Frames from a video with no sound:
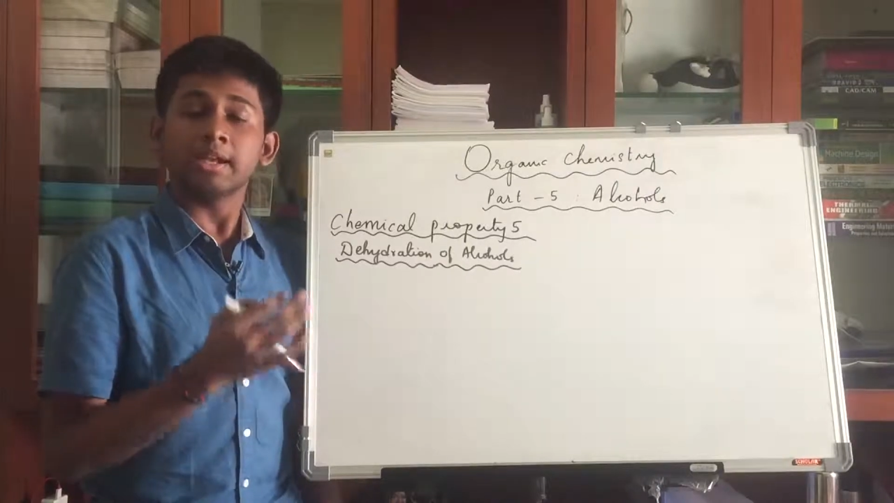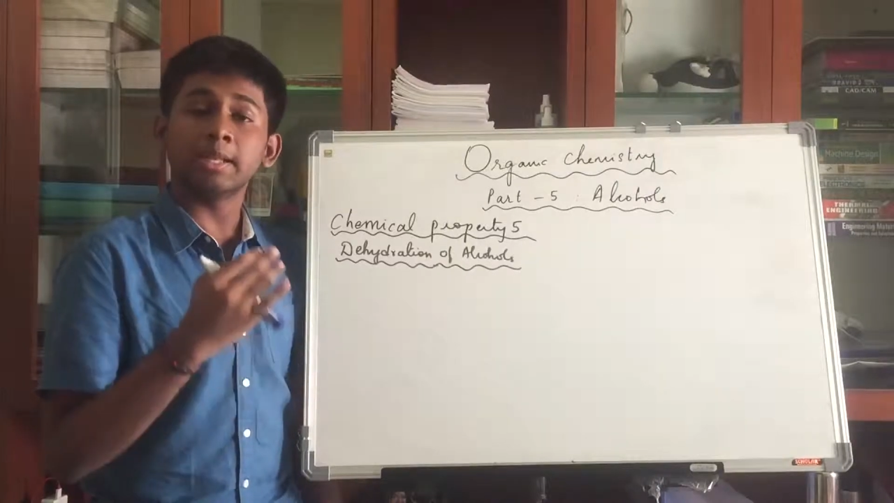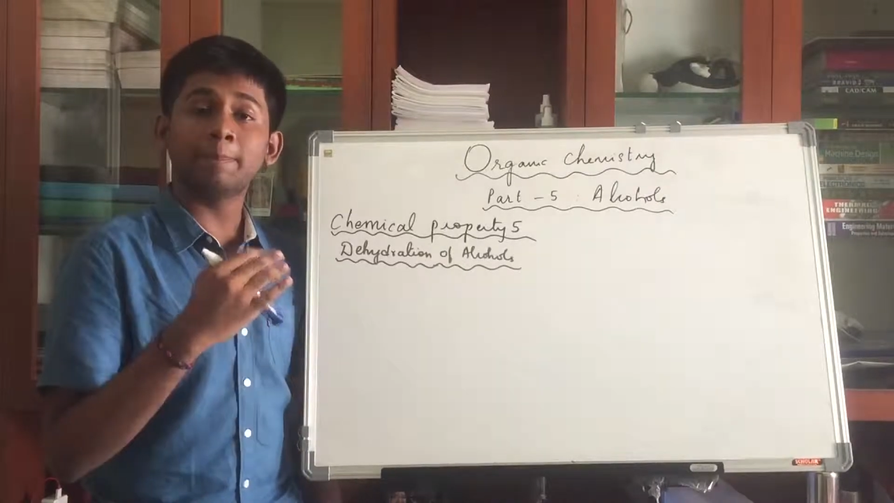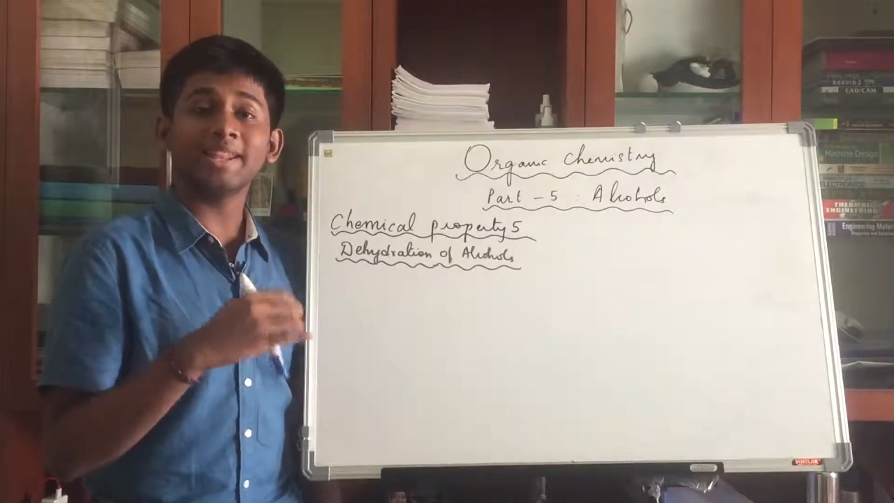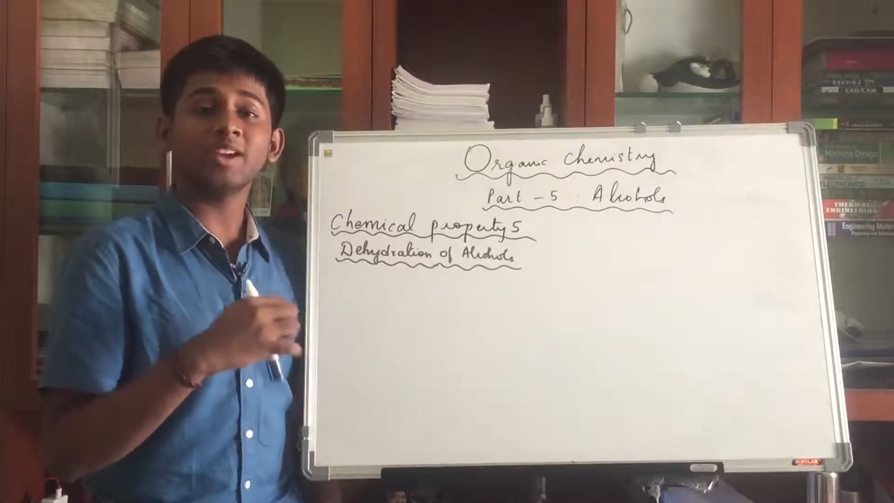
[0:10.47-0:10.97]

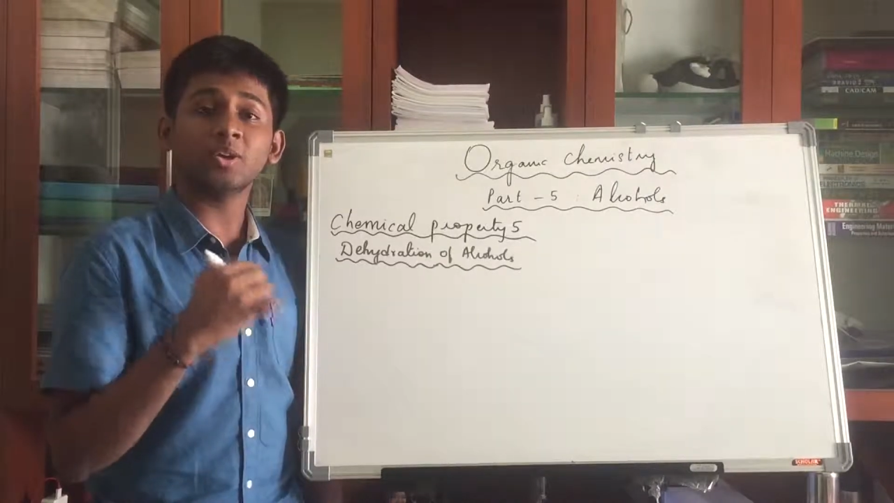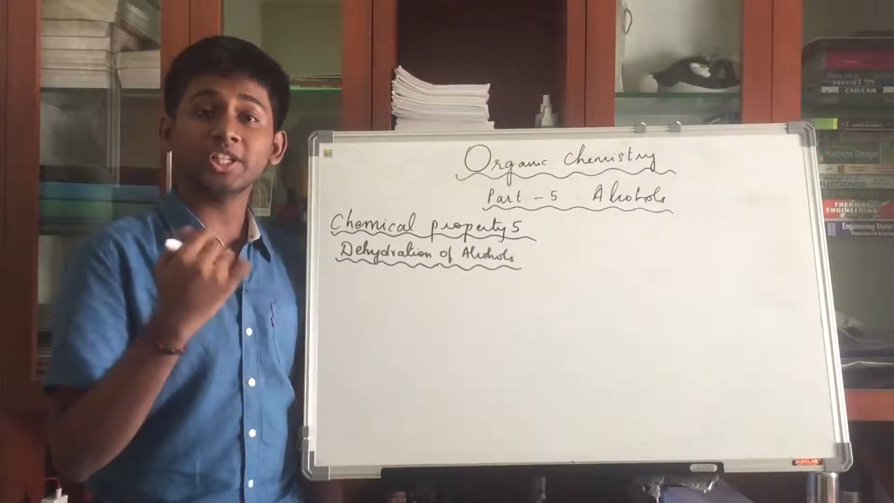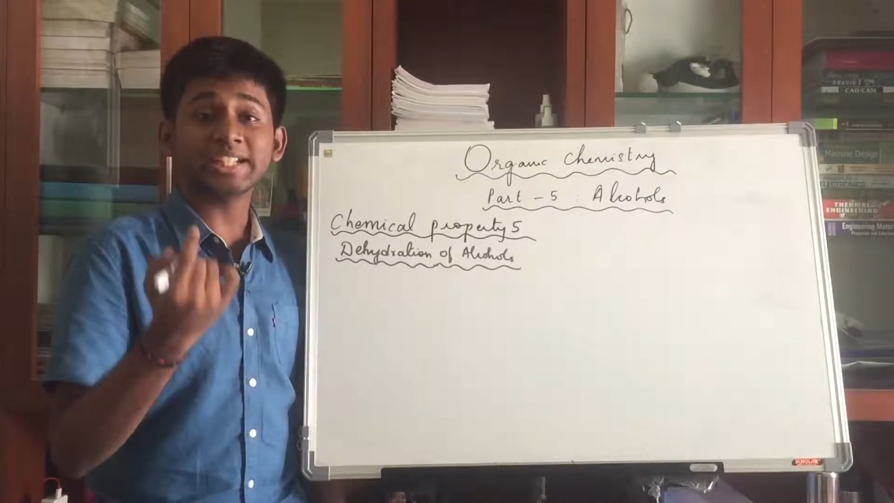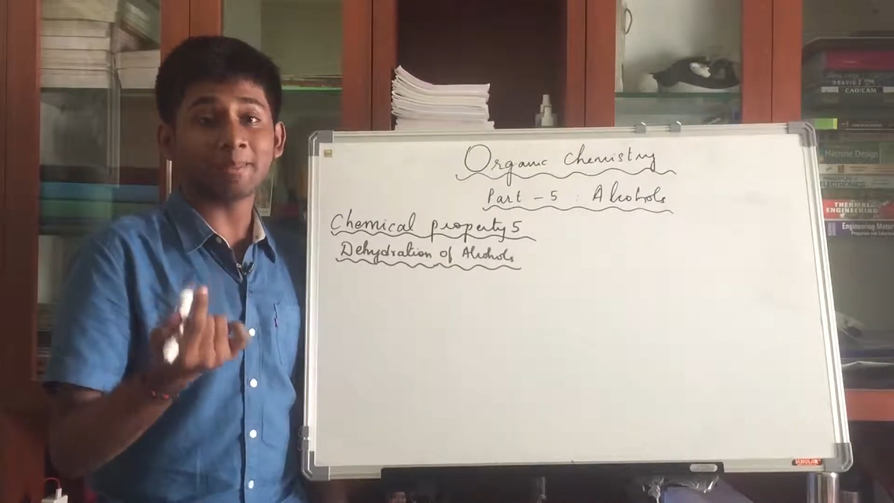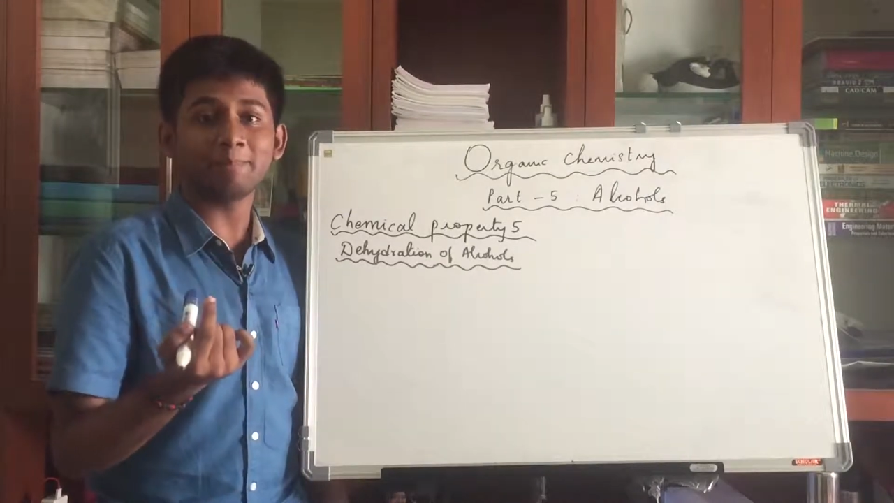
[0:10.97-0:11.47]
depending on
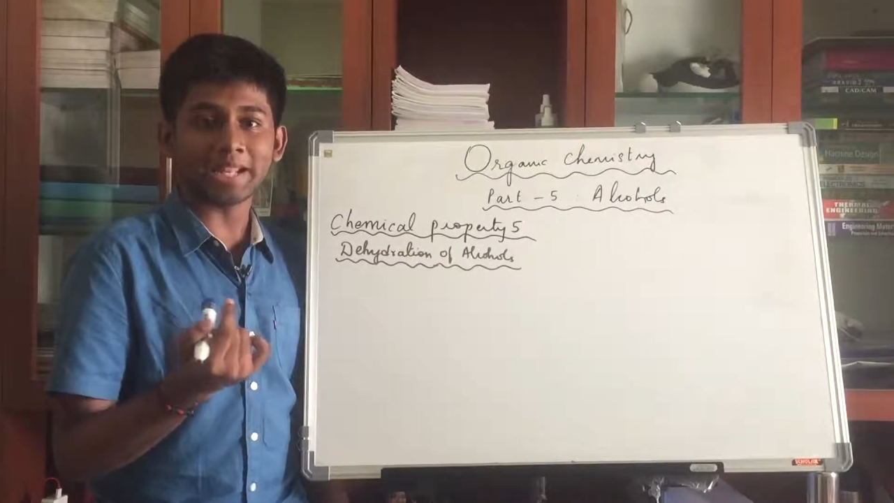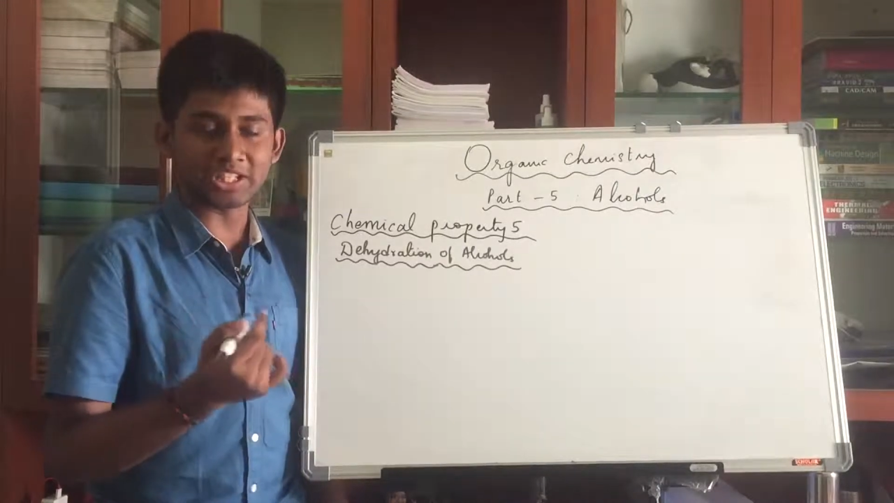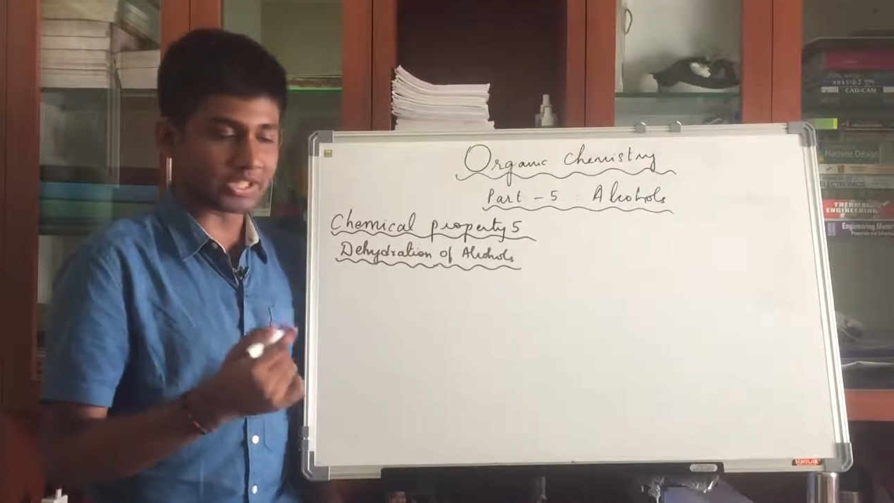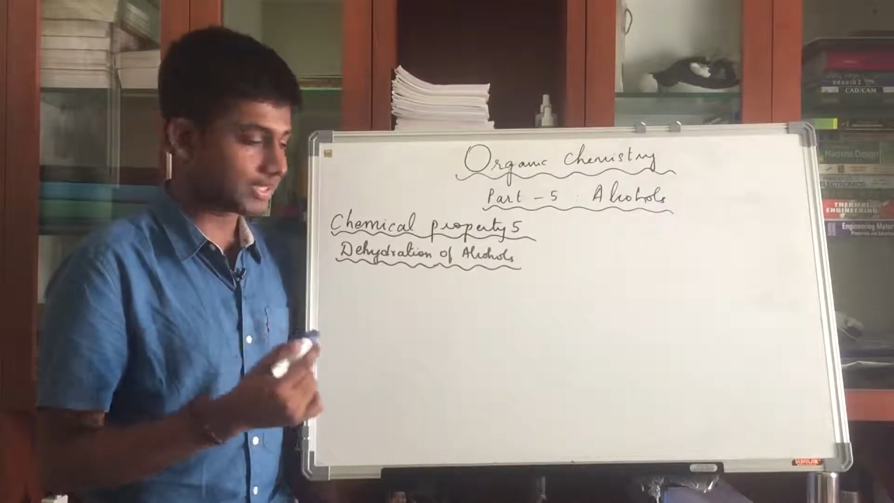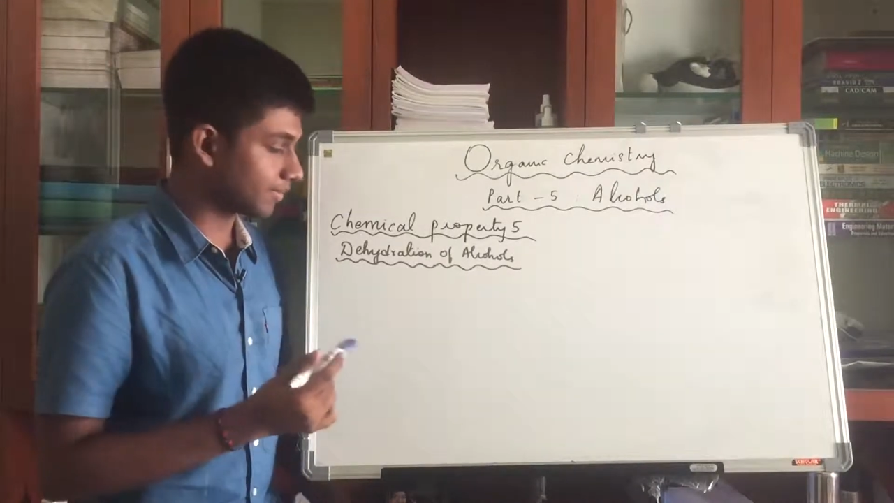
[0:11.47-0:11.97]
the
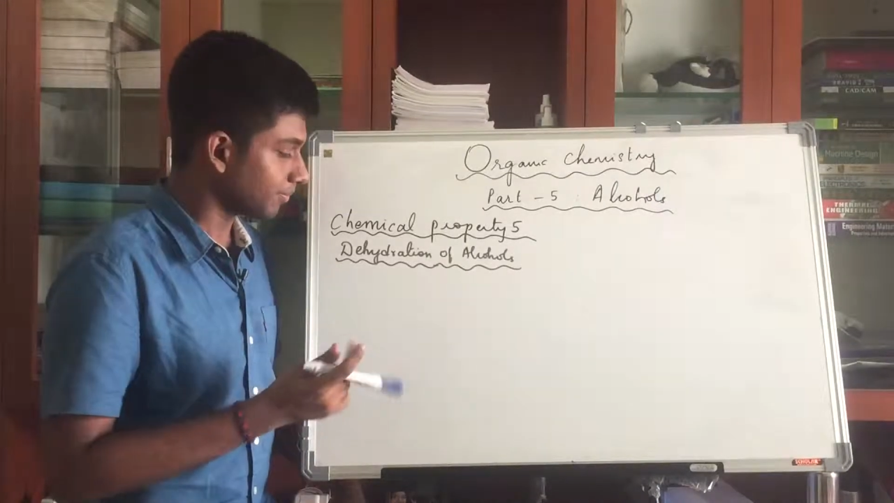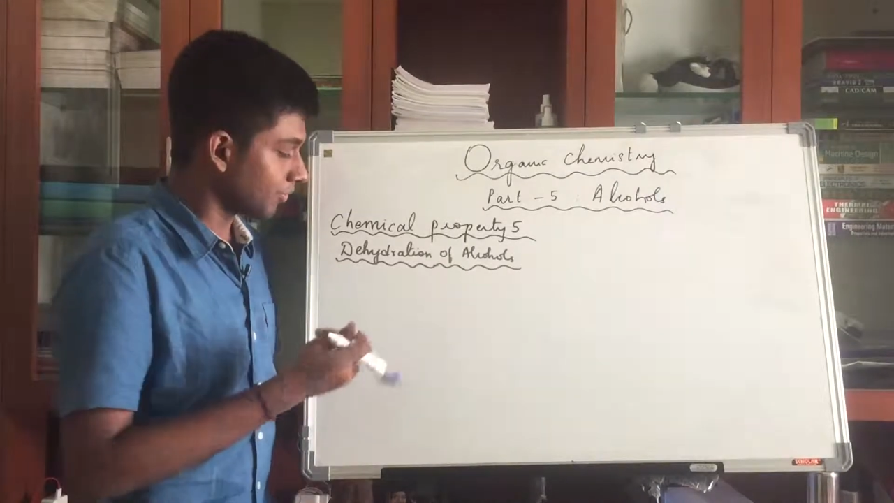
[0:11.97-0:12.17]
temperatures.